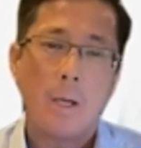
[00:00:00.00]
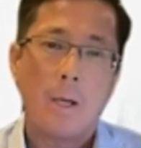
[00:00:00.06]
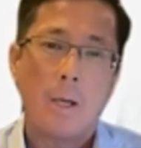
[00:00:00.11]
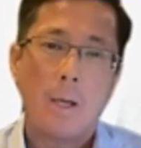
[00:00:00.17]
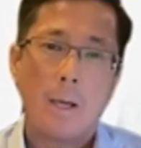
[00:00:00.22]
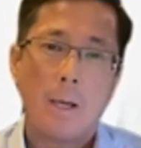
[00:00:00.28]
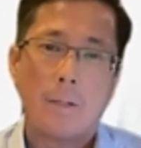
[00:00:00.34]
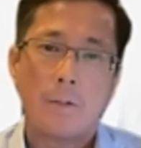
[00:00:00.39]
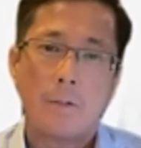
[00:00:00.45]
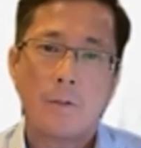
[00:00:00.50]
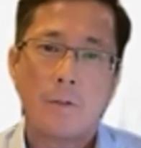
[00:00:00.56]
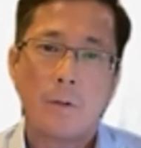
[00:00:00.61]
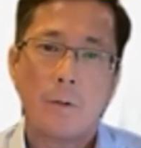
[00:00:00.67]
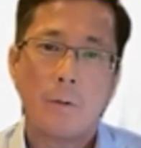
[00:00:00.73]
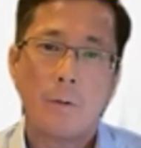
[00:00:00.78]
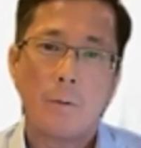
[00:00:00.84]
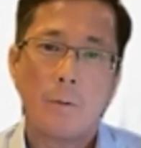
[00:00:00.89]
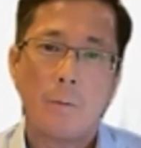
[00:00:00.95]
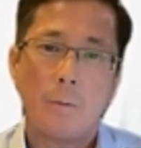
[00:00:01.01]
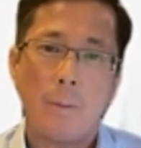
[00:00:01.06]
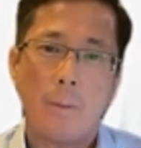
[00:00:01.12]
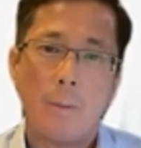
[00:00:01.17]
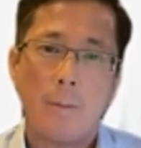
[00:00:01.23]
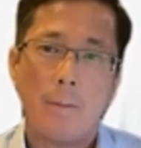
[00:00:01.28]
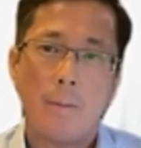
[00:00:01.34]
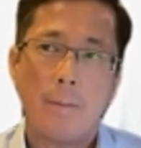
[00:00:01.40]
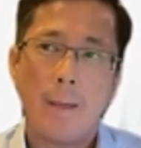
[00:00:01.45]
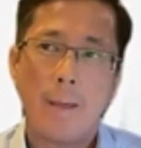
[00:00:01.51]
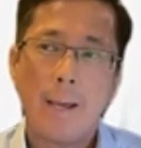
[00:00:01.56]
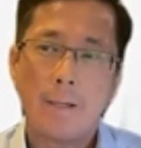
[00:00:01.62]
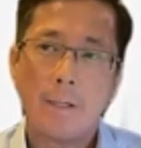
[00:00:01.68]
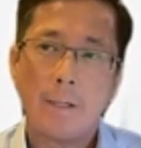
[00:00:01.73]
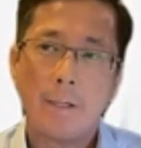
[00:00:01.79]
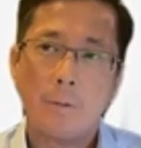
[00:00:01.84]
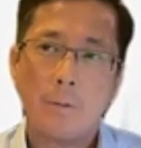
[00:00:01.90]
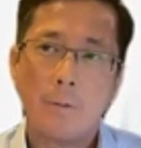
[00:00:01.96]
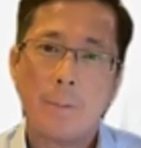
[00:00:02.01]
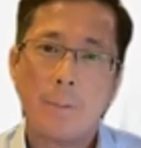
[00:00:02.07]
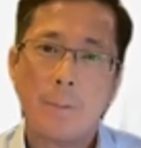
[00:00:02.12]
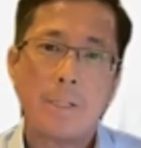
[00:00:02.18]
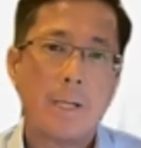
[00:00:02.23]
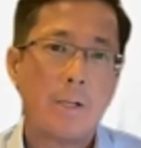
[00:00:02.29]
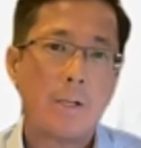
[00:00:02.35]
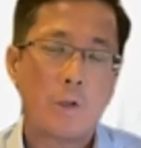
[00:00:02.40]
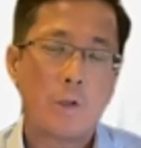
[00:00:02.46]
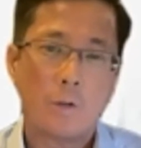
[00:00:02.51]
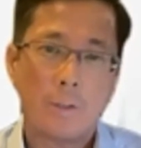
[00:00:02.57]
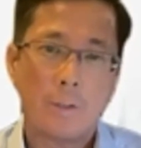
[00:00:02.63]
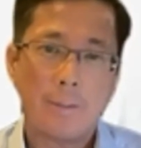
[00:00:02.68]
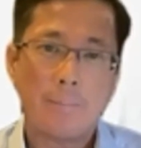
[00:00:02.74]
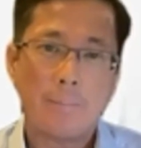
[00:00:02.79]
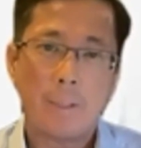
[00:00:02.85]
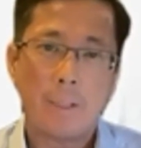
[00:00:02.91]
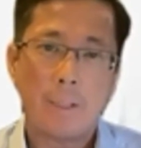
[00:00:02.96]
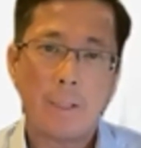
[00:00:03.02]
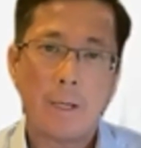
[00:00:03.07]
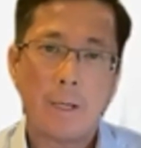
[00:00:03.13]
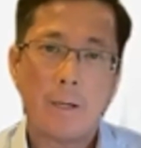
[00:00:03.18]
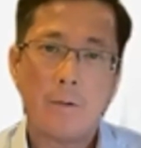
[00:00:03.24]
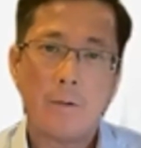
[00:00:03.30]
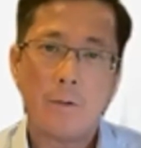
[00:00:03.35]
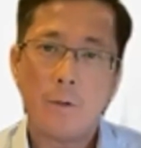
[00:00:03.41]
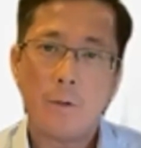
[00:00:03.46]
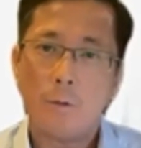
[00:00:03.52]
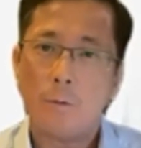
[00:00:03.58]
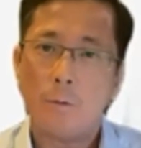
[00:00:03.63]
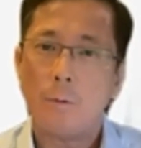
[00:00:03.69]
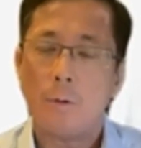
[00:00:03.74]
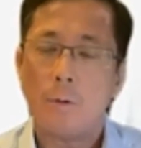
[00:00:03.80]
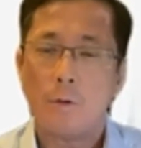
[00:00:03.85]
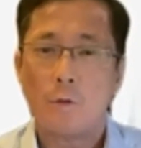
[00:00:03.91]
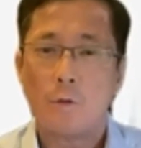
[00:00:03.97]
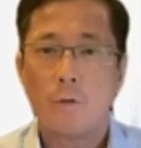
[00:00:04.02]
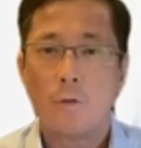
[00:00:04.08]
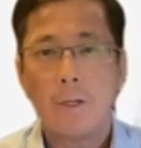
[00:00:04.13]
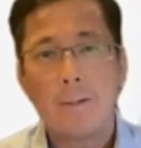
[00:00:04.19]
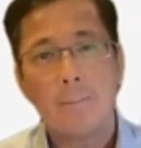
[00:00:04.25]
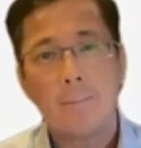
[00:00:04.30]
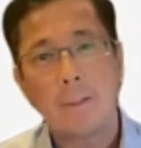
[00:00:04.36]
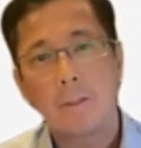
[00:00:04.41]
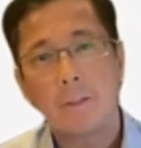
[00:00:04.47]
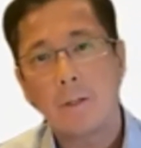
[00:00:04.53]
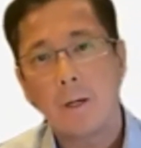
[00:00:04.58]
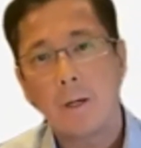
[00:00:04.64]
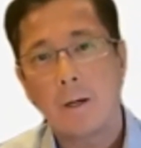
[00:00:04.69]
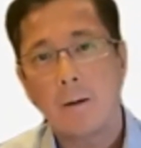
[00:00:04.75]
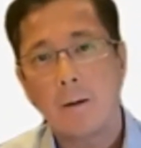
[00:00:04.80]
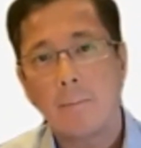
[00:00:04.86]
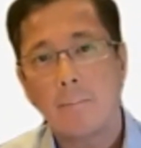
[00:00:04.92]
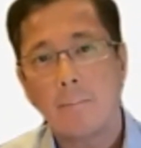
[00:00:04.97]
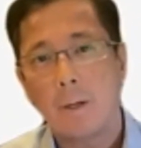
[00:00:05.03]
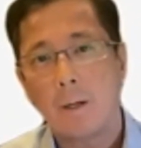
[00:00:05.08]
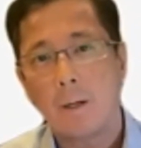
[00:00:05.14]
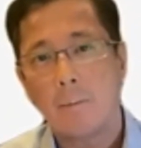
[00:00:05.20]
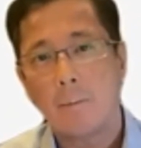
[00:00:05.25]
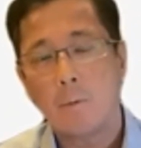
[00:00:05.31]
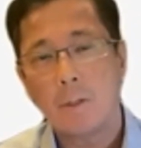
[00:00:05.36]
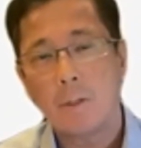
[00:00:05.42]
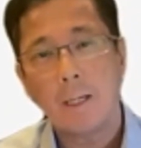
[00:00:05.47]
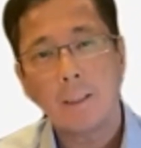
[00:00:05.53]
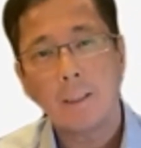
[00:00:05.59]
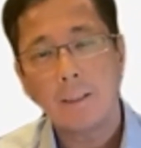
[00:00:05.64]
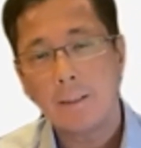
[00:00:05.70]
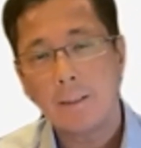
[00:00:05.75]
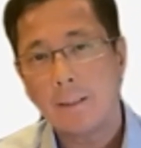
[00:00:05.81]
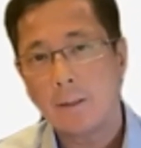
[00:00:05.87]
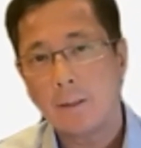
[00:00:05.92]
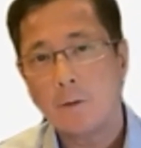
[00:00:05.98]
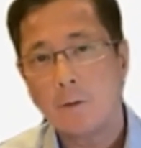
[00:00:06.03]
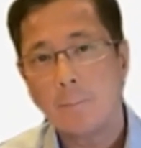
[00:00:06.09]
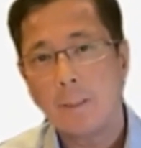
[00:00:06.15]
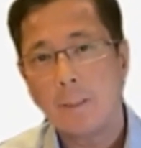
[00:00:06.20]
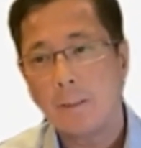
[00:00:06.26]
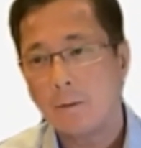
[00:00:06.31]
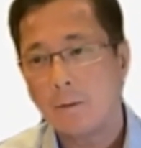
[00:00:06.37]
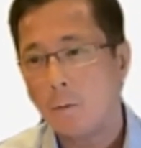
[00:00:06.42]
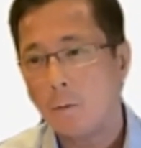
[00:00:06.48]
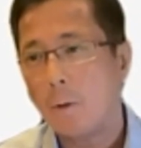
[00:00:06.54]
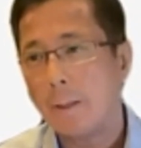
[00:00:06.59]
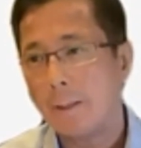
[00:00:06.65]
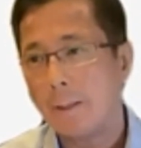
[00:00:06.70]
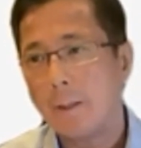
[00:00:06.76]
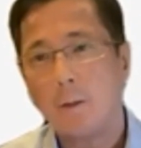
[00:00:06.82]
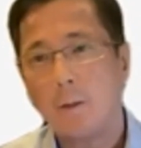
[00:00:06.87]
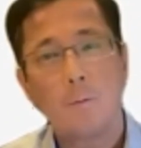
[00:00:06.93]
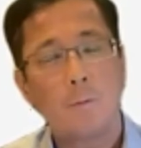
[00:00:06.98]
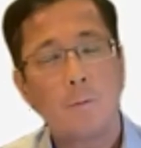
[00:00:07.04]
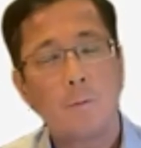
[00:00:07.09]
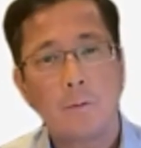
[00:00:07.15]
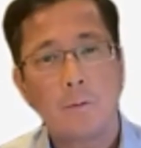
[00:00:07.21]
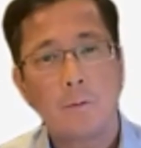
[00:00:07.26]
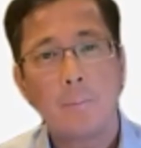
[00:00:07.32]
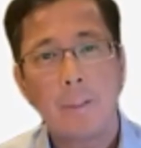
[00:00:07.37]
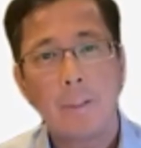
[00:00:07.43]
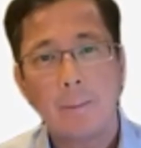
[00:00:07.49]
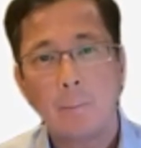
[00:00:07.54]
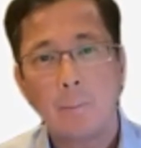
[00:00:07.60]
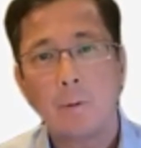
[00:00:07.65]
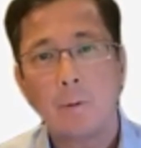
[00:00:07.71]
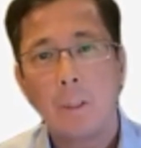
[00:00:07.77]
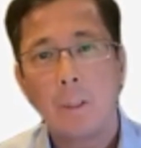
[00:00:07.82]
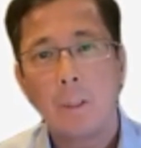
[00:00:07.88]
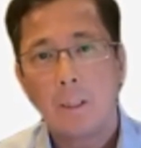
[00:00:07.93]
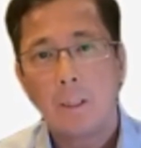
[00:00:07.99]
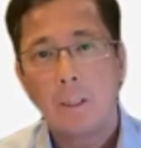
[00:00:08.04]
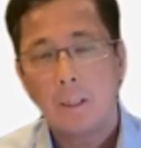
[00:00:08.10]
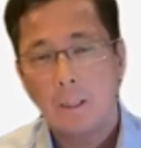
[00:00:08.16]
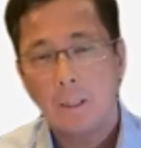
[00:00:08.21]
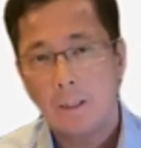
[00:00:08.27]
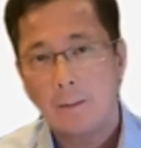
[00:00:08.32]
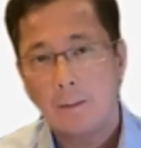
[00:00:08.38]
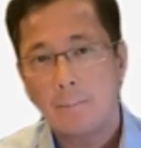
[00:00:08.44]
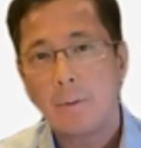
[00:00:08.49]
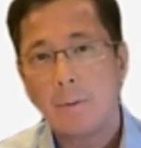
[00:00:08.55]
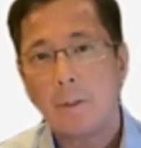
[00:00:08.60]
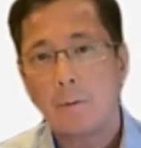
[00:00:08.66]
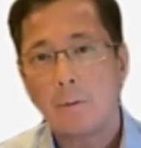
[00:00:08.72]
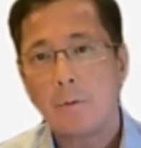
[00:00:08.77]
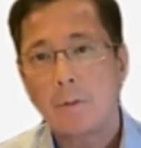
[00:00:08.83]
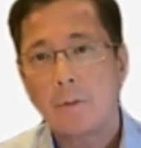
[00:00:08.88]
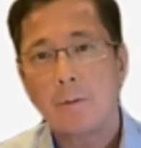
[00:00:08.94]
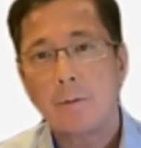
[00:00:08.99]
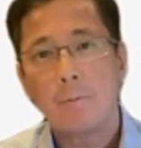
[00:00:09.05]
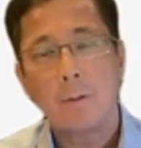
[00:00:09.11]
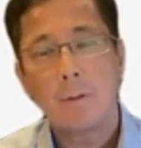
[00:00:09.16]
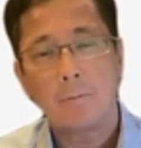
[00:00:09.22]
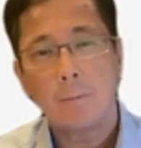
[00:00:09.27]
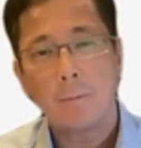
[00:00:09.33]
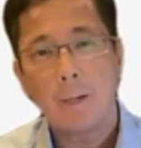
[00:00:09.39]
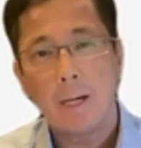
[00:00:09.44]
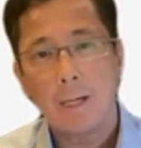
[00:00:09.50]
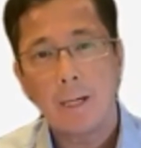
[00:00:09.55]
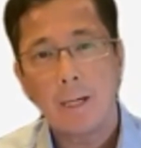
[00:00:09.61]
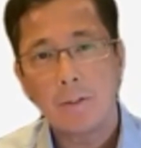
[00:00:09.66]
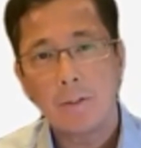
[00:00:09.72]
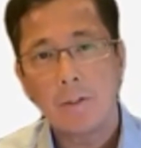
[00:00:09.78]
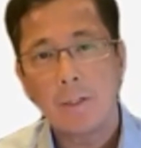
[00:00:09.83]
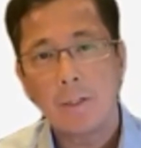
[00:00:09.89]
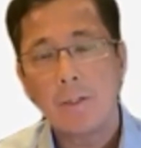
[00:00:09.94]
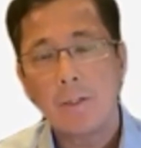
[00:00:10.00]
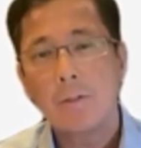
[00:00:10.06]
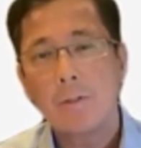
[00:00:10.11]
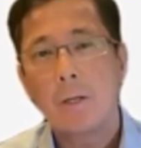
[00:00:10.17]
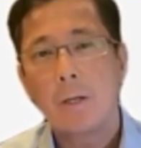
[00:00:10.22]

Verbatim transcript: and so that could potentially be a new treatment um, a modality that could be quite helpful for people, um, you know, suffering from heart disease,